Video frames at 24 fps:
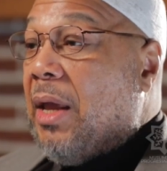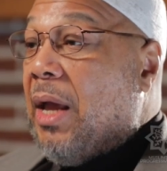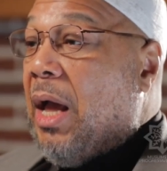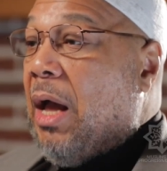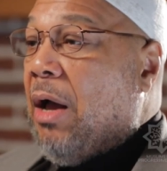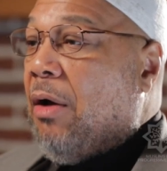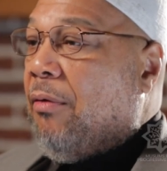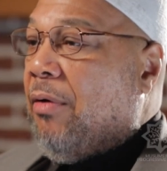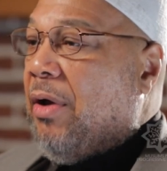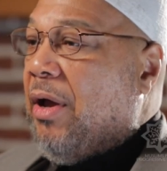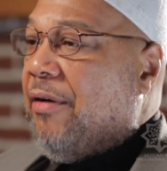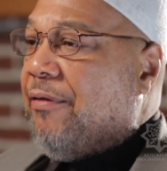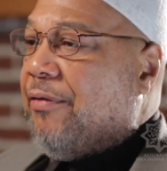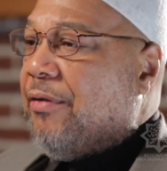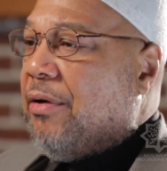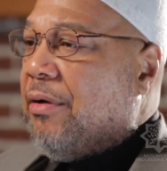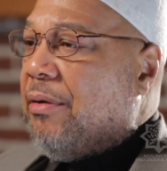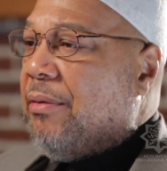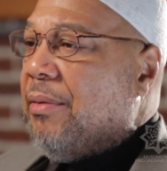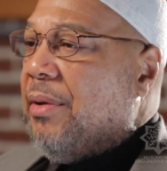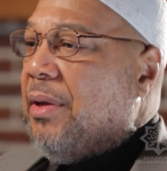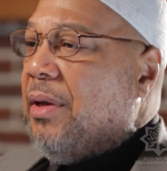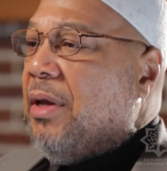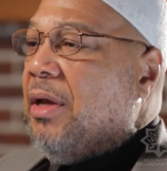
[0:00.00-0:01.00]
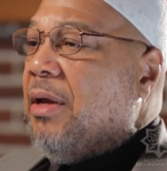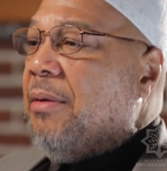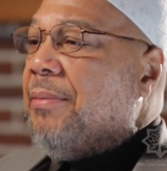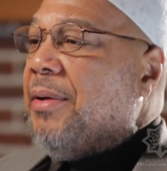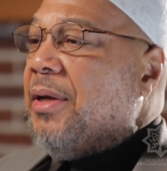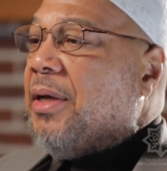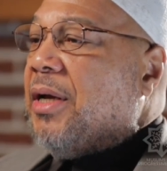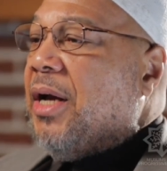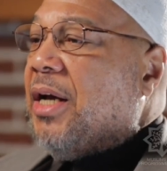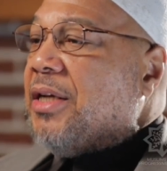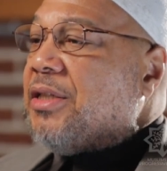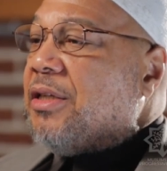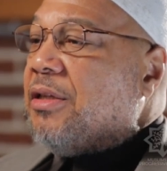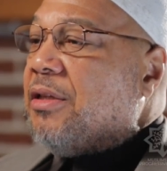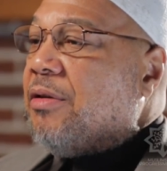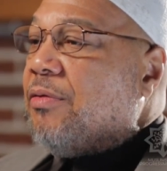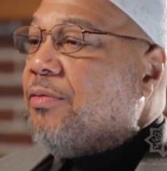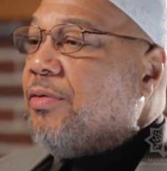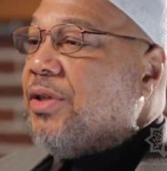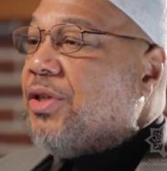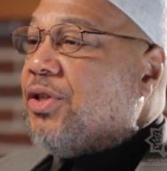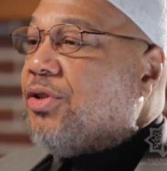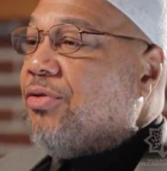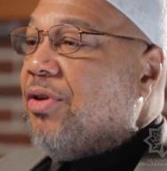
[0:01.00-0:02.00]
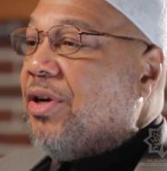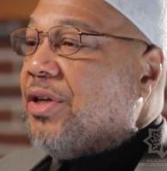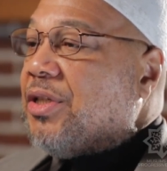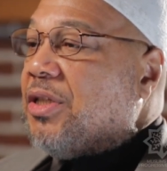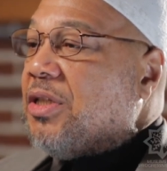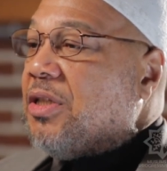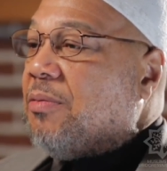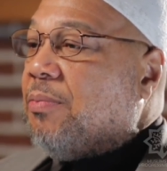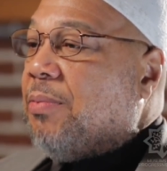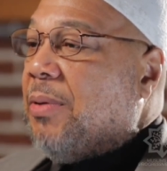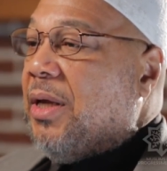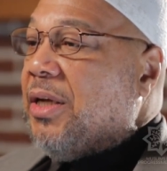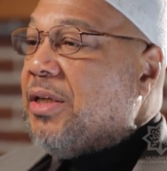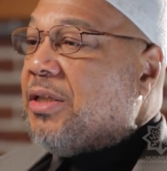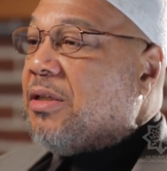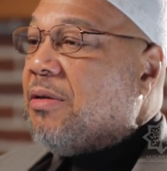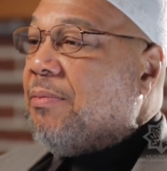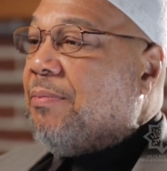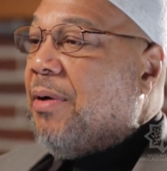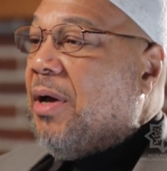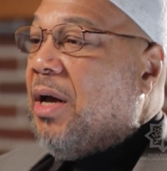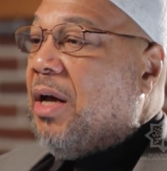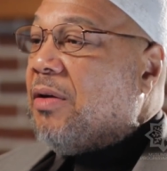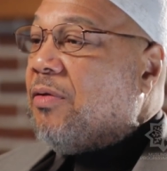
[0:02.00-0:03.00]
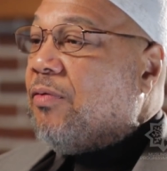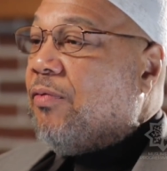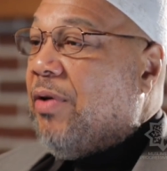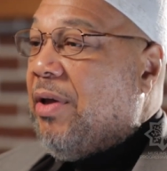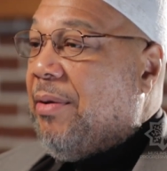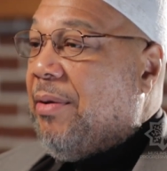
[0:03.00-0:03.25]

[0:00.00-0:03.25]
However, because of the restrictions placed upon